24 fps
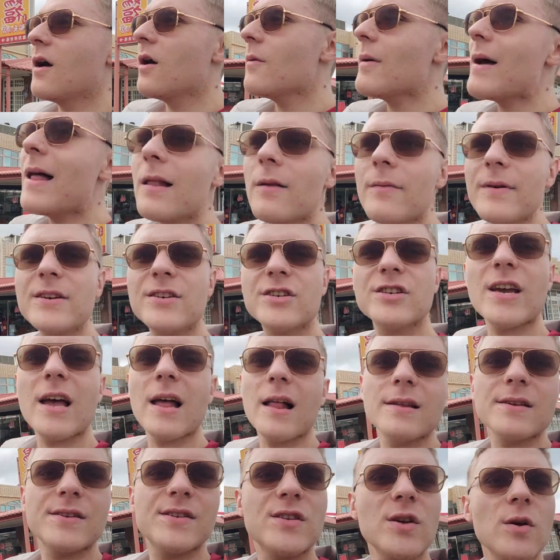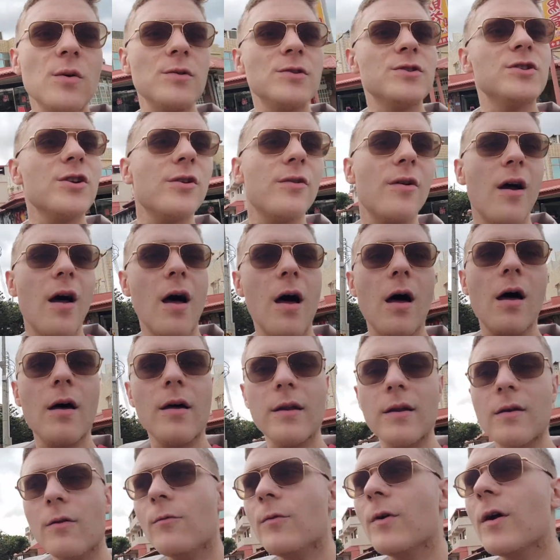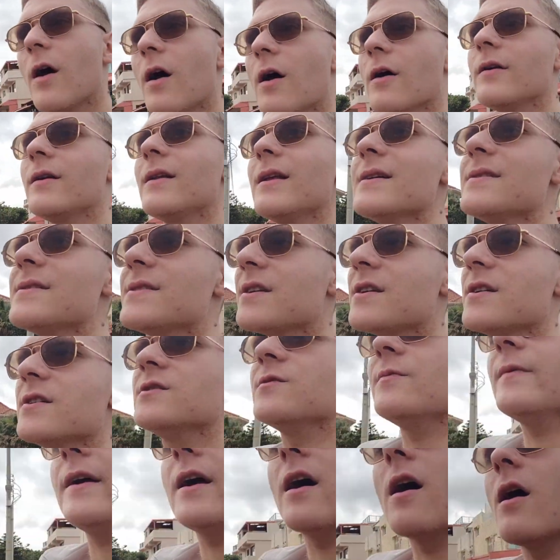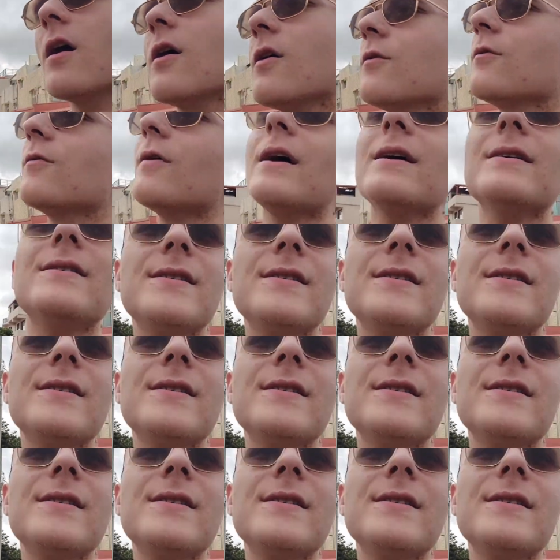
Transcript: Well, we shall soldier on regardless, because we are right